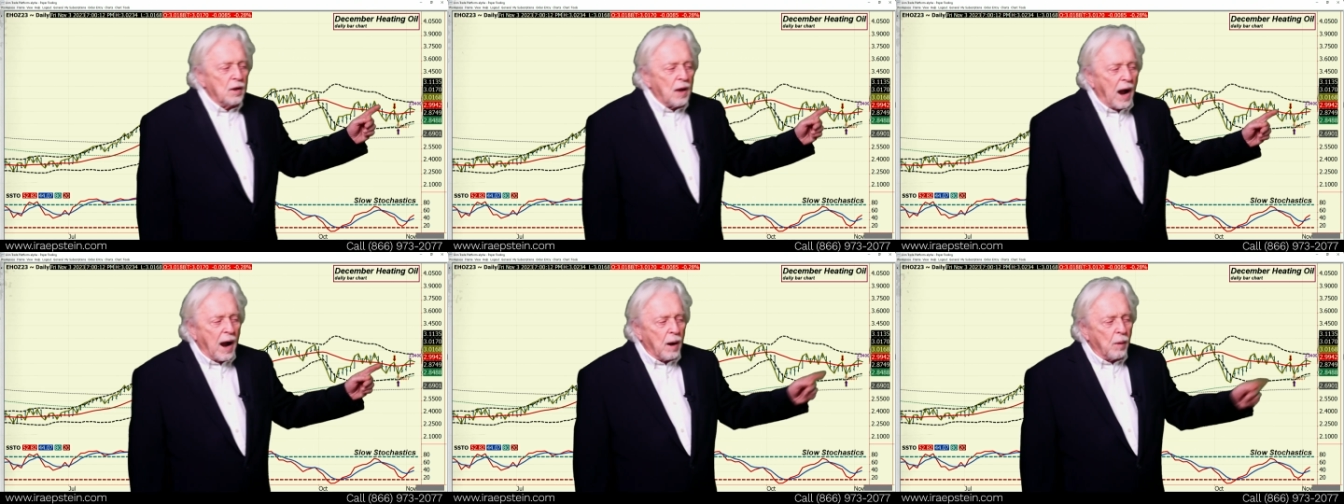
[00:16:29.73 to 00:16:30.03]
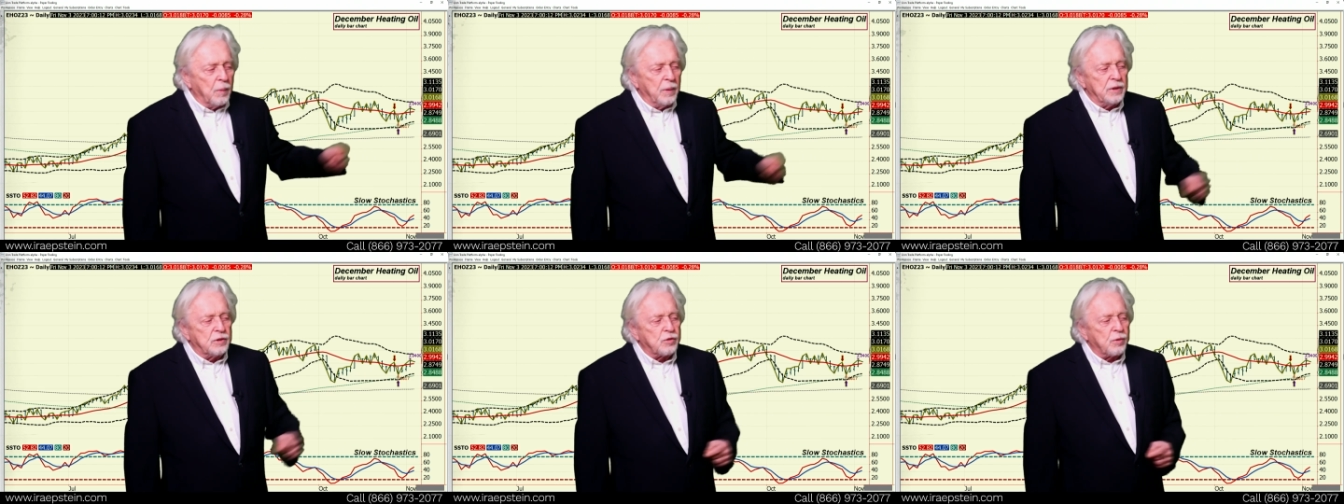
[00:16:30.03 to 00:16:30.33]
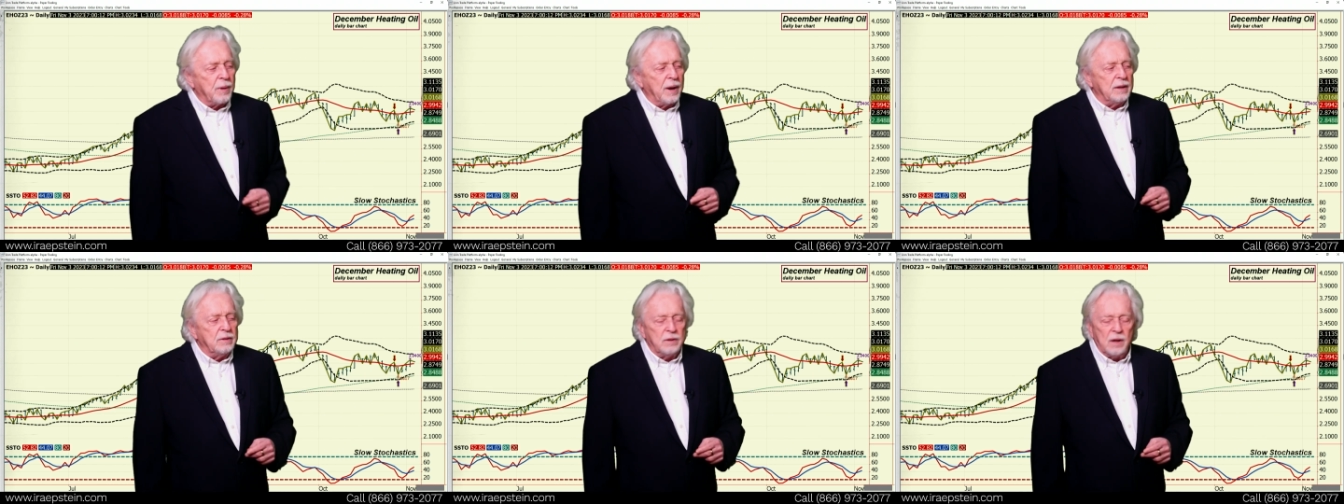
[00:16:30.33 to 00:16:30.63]
Are we
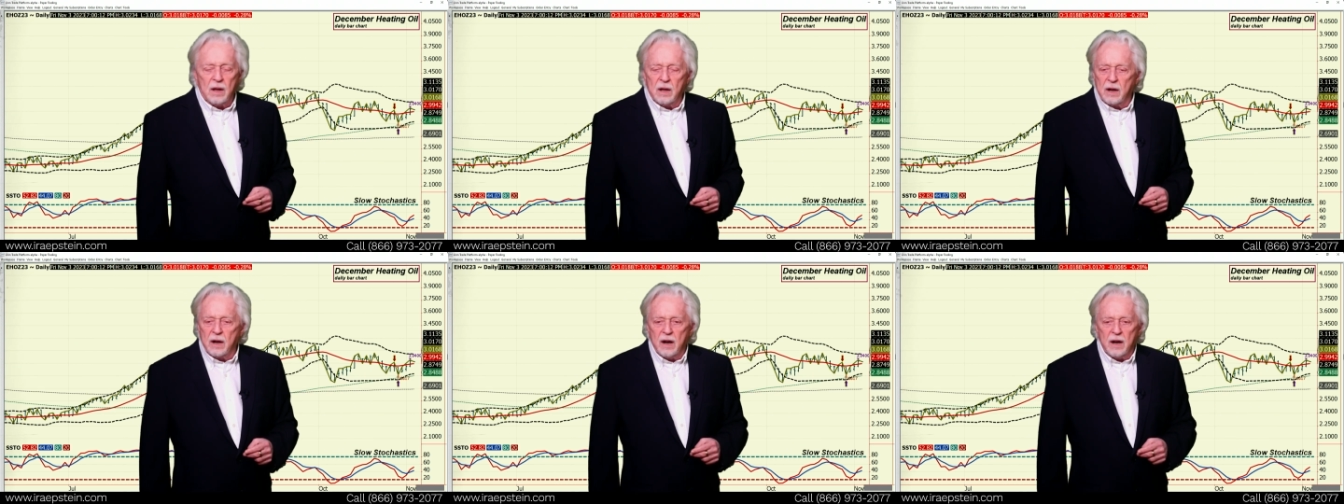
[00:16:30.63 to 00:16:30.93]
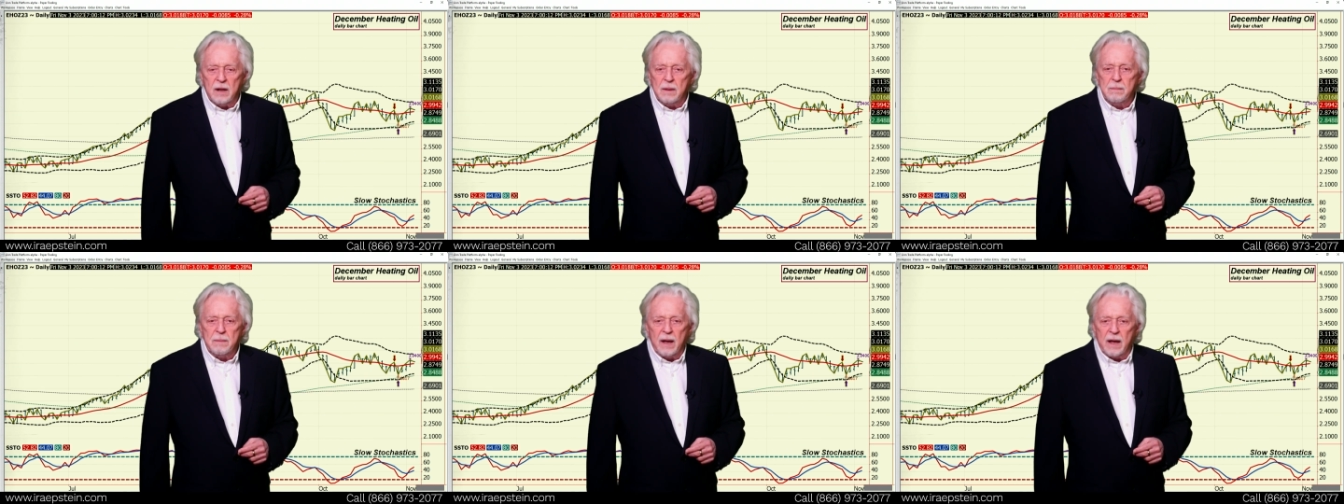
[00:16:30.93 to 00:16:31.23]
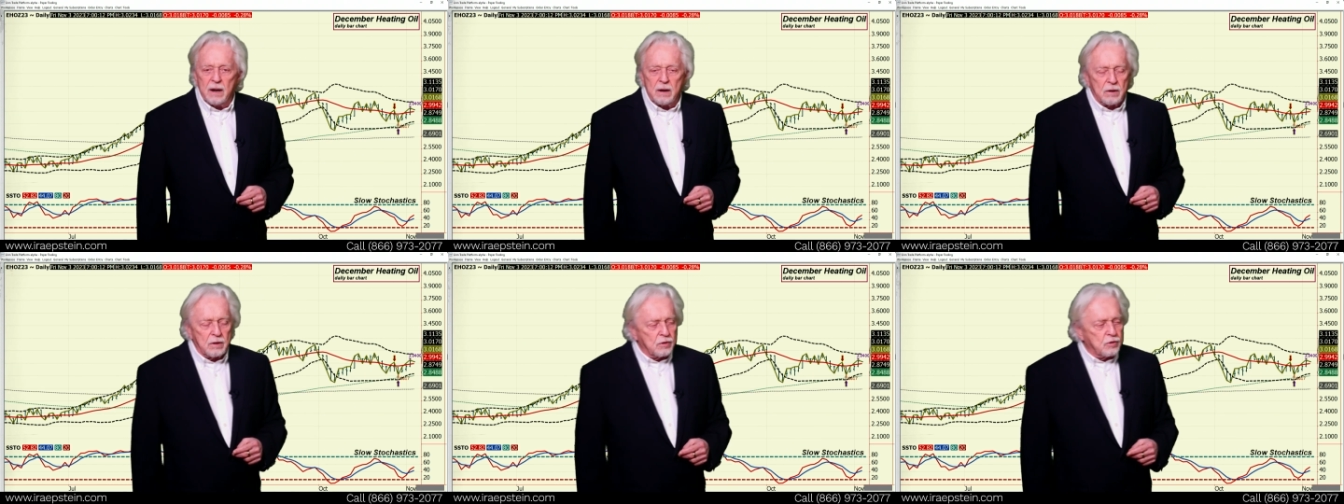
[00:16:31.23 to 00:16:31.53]
trending in any
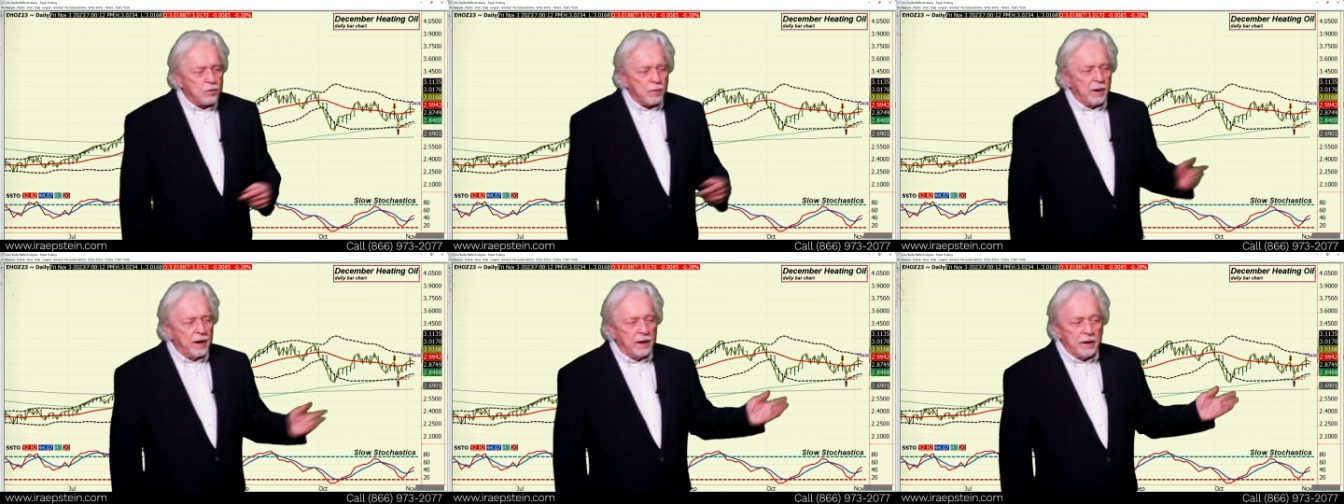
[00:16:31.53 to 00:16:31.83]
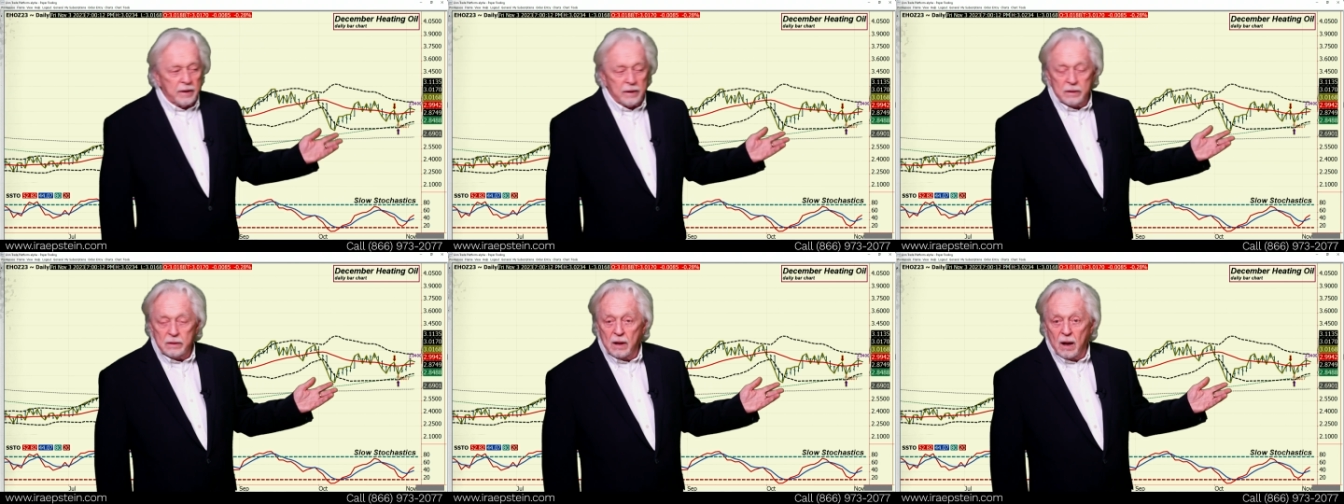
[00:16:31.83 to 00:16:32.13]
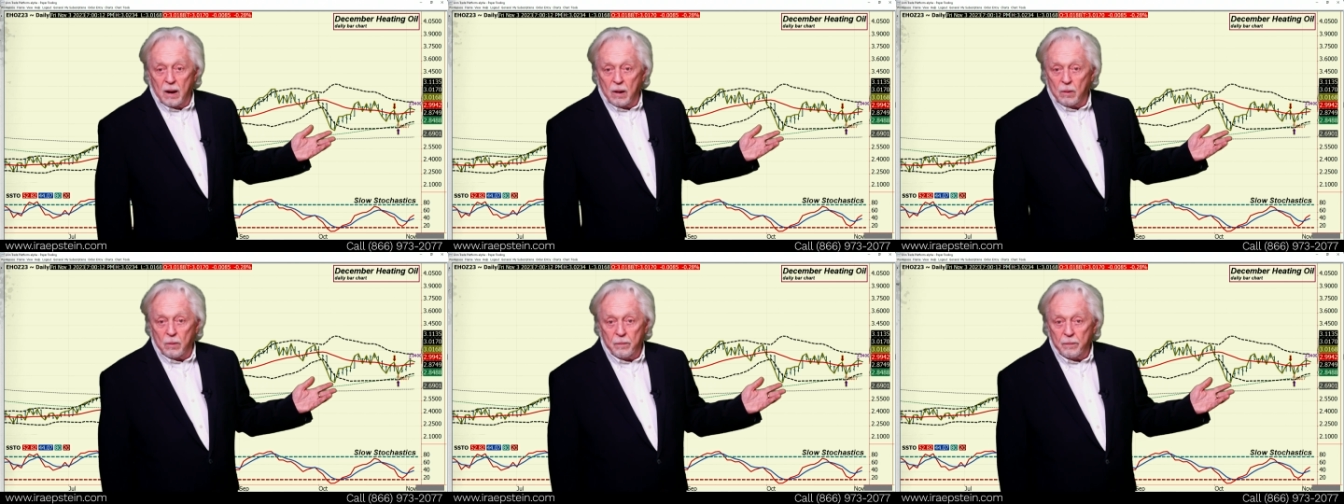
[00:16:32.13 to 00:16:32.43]
manner to trade it?
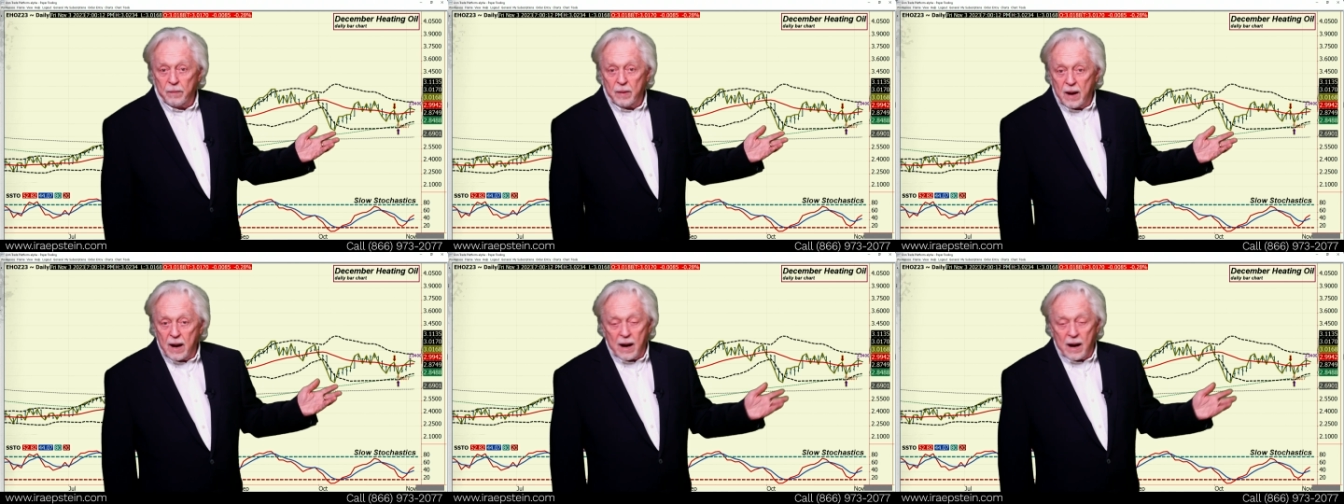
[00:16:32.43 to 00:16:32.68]
No.